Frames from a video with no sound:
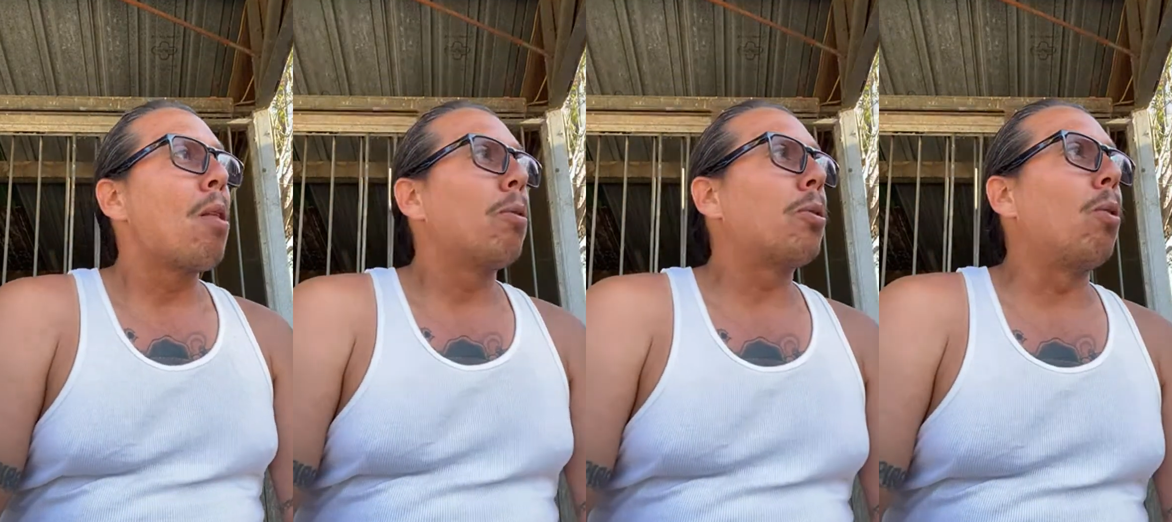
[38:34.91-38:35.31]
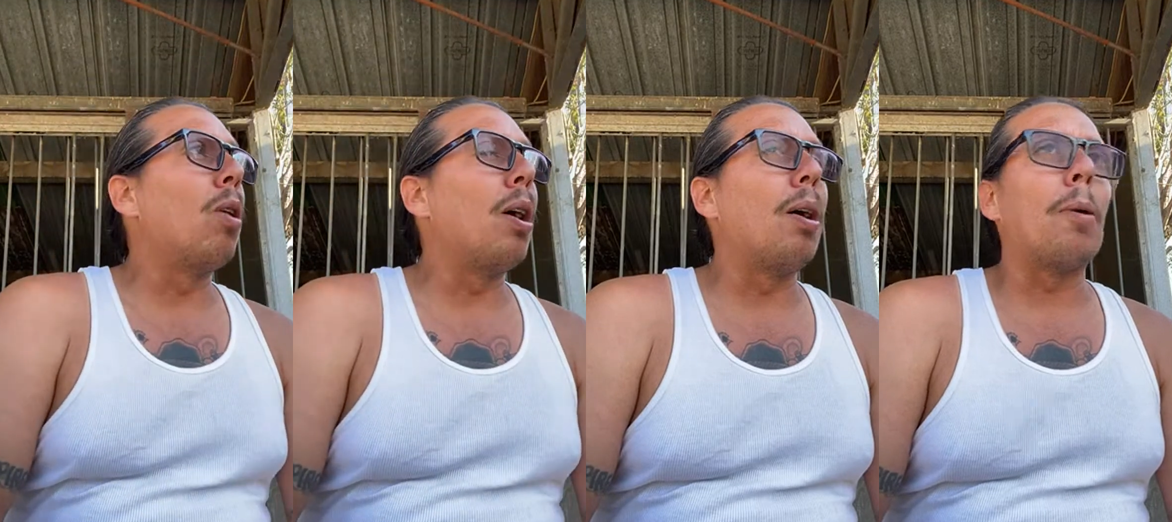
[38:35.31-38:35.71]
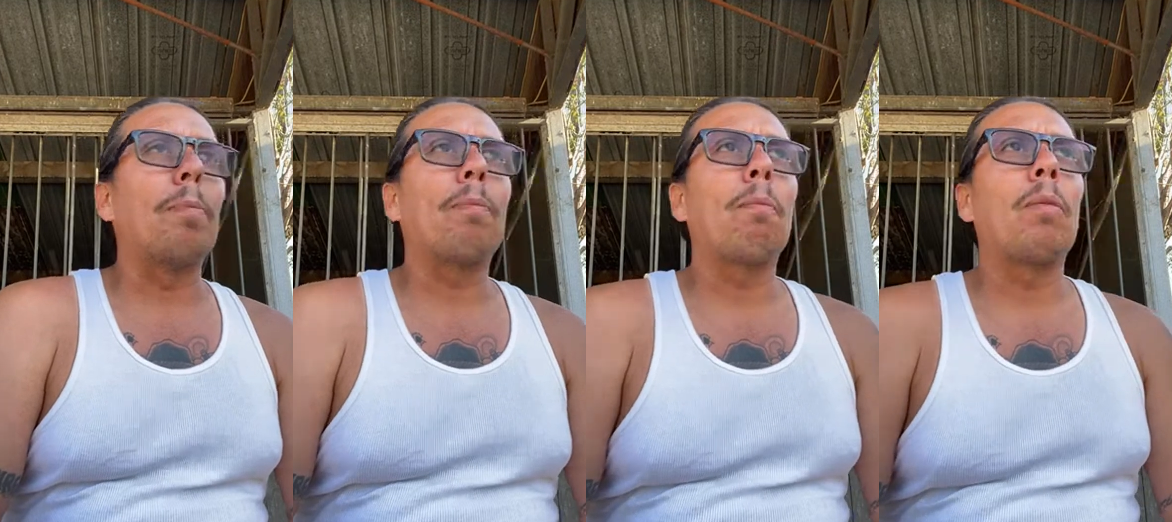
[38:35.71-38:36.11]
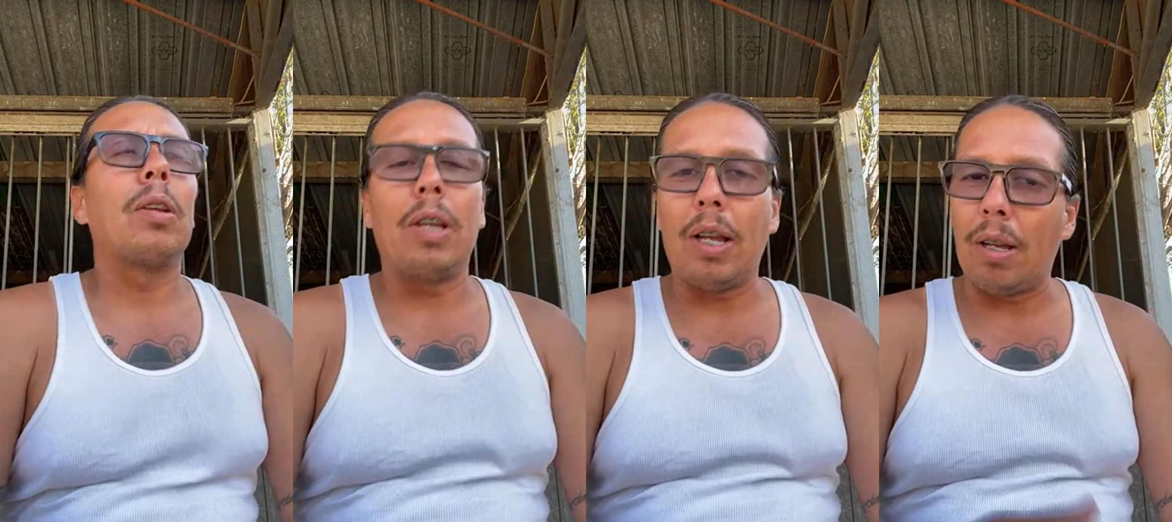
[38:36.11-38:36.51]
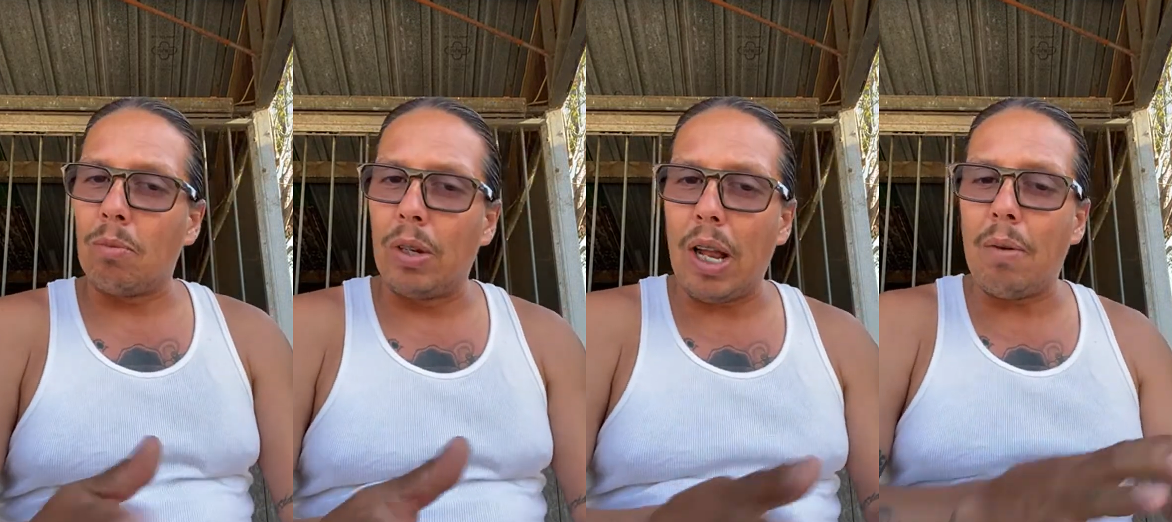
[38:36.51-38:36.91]
So yeah,
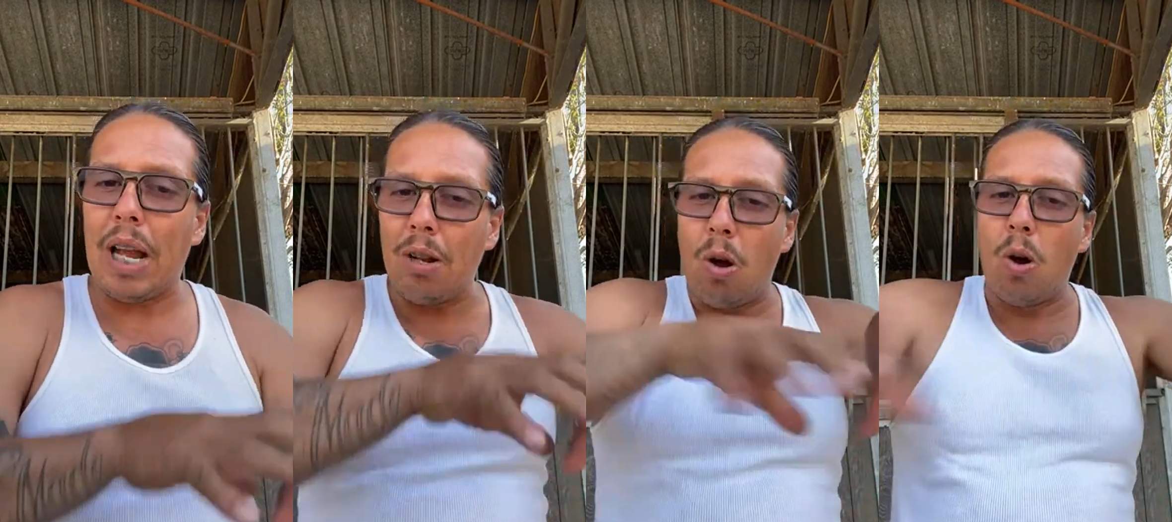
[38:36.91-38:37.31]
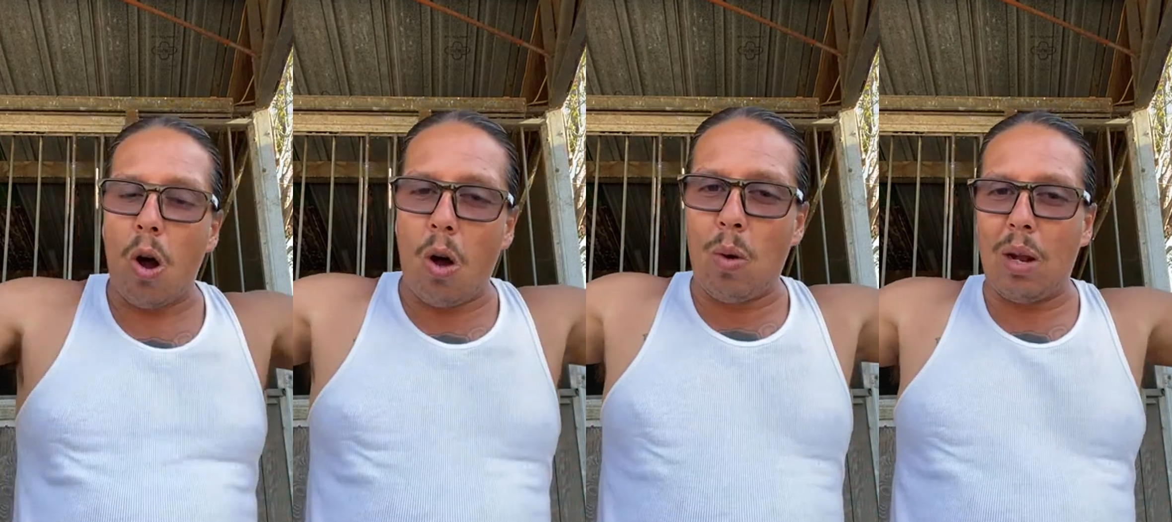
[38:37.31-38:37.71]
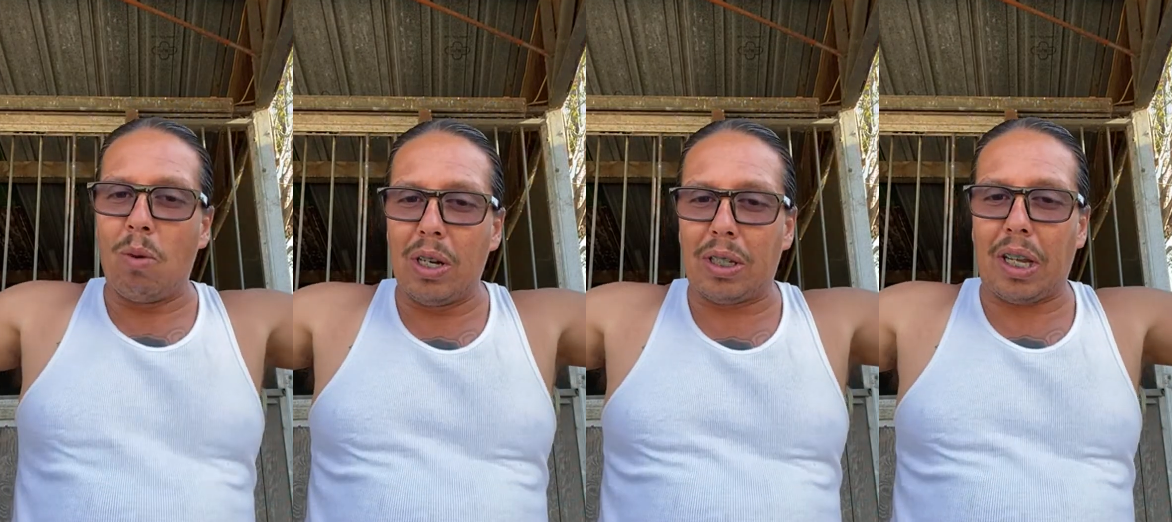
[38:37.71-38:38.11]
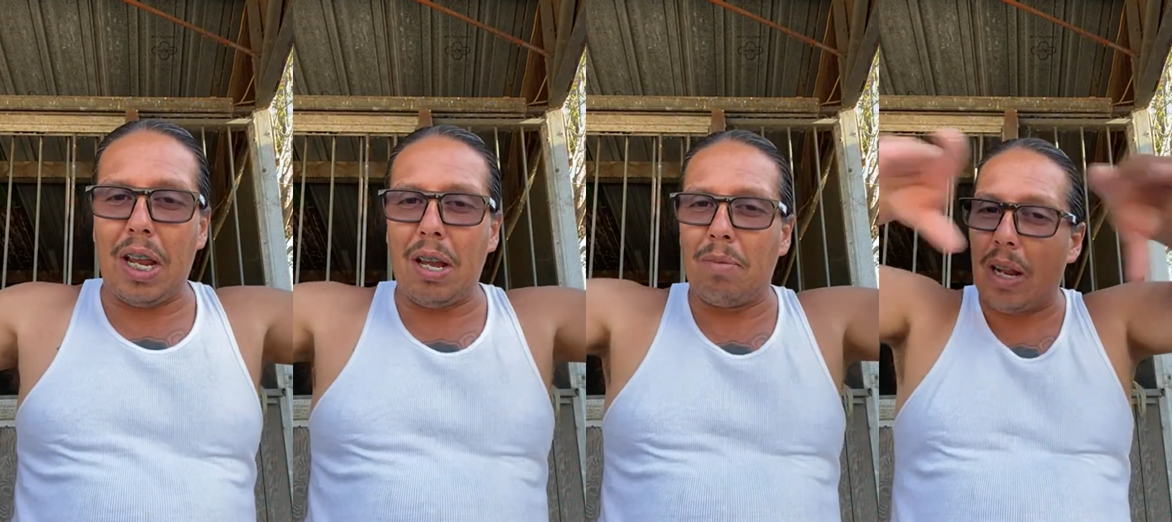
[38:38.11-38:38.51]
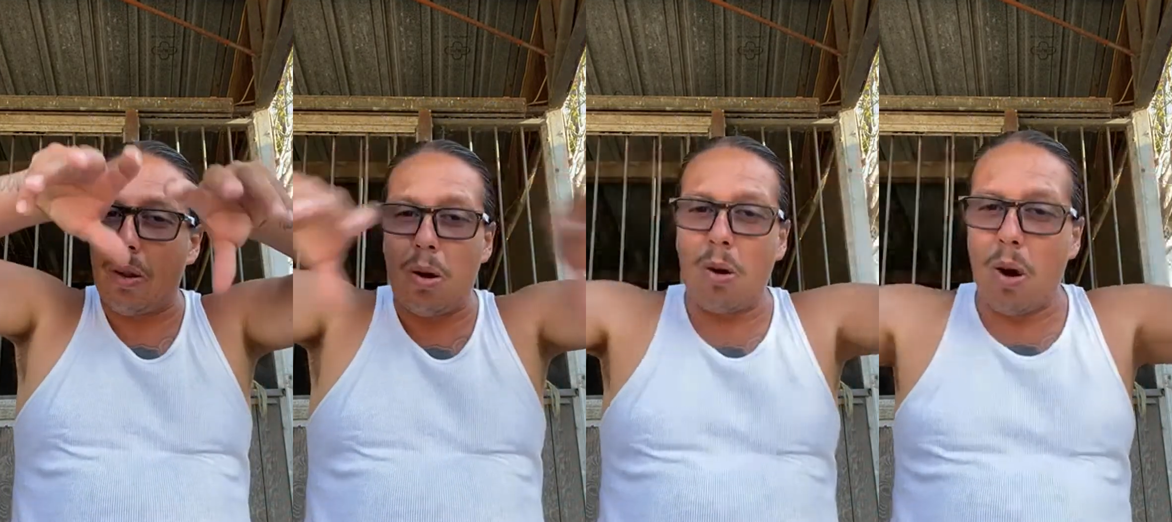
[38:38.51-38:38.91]
whatever that long hallway was, Kev, that
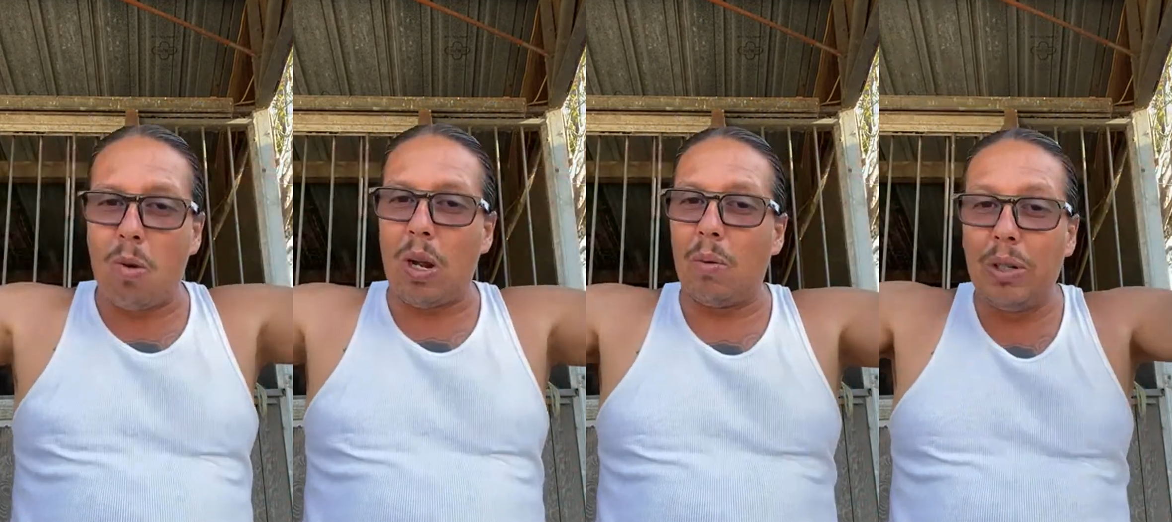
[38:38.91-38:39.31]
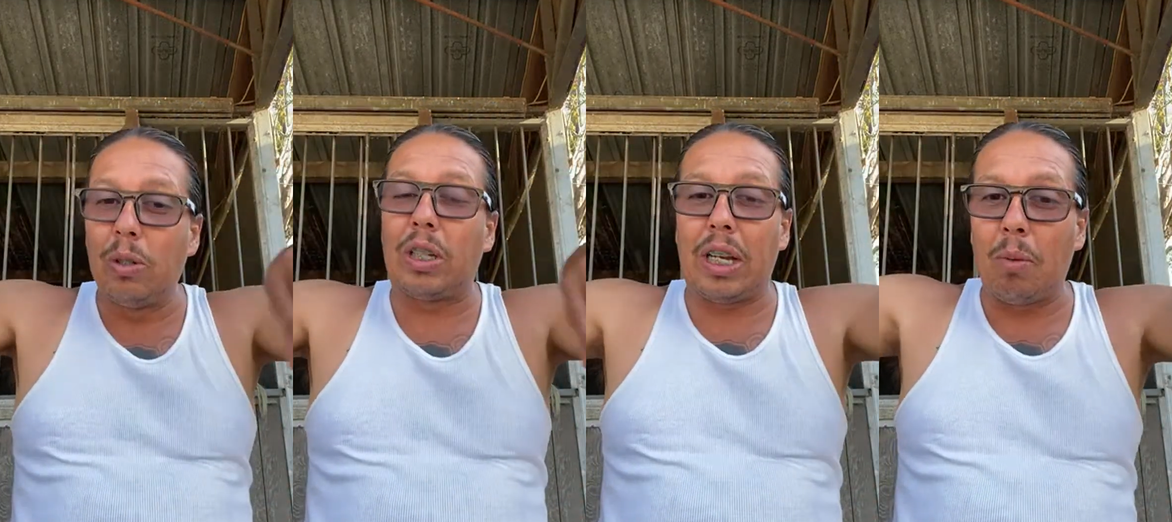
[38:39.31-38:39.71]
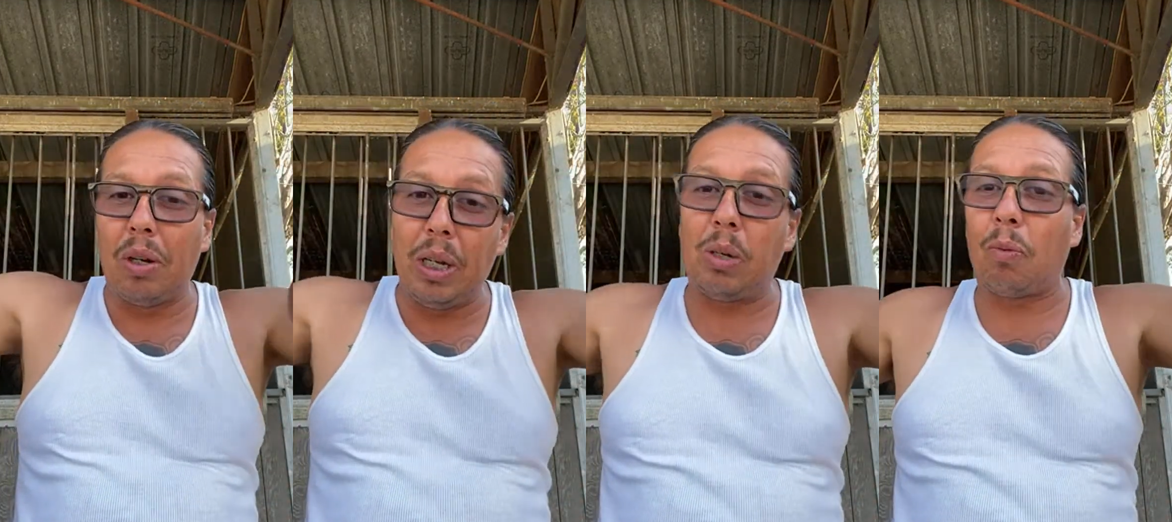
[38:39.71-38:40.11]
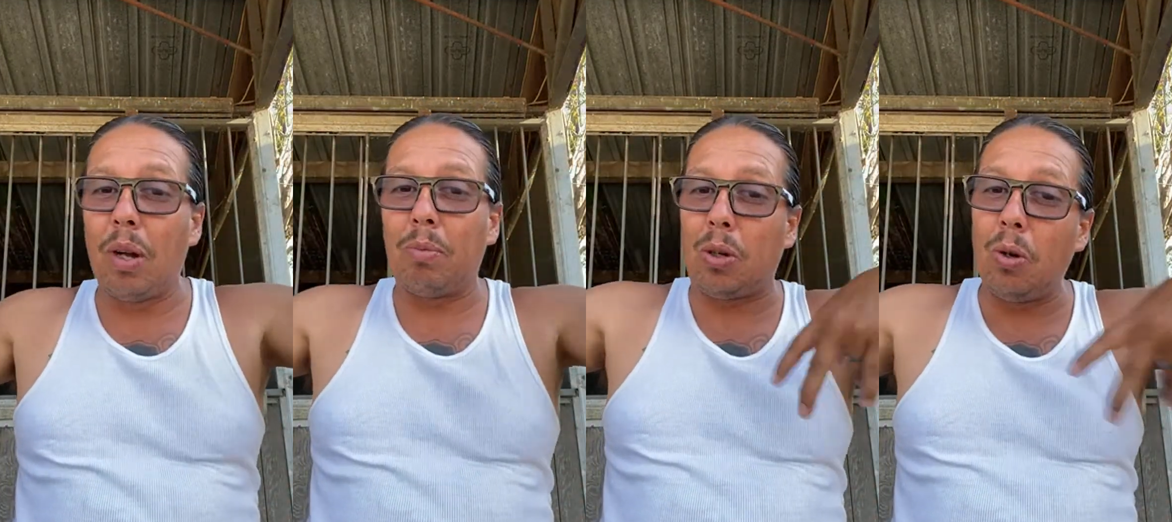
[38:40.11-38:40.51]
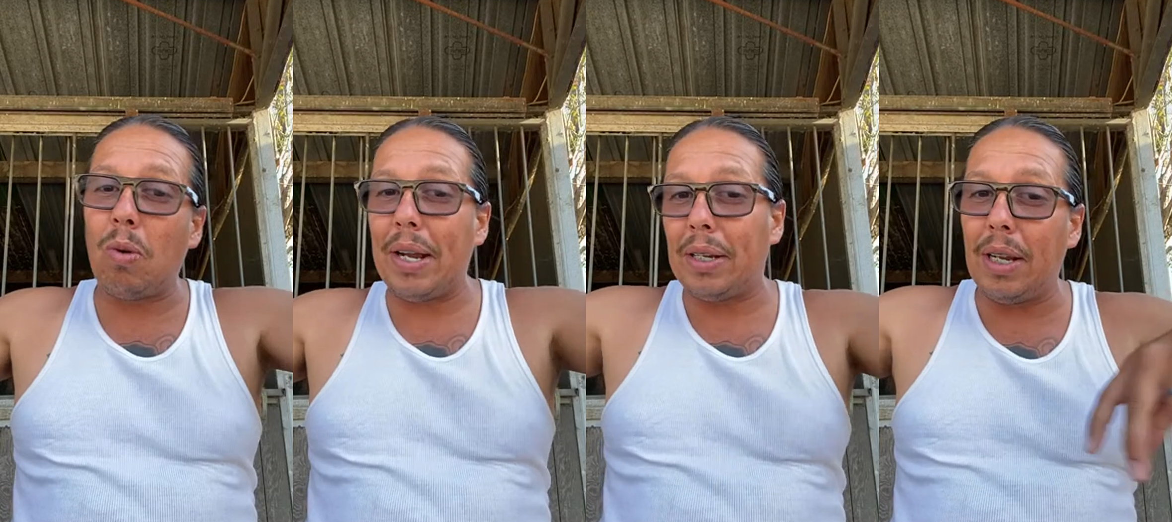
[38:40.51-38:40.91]
long hallway we used to get released from too,
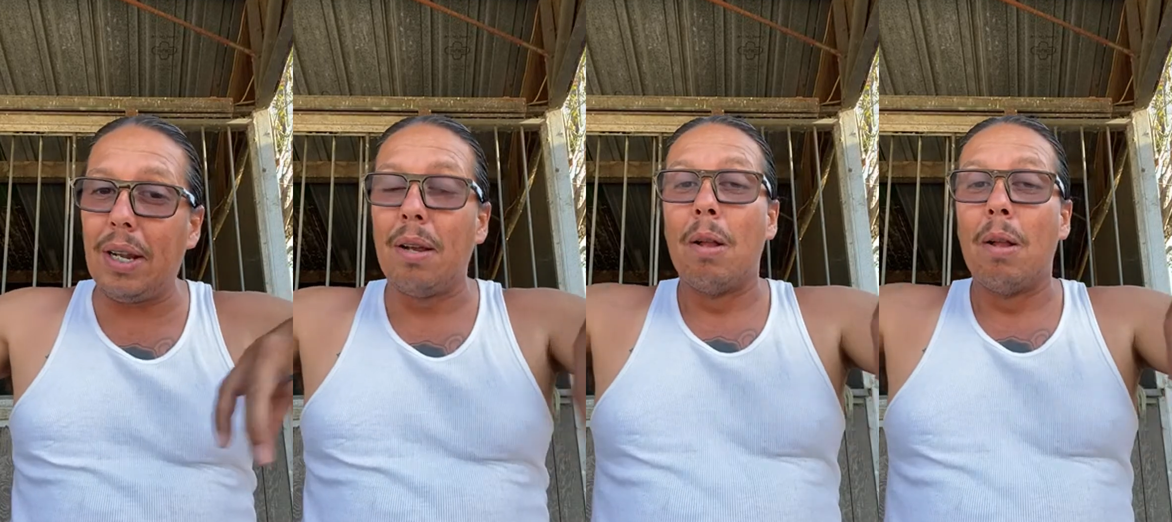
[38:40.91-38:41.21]
right there.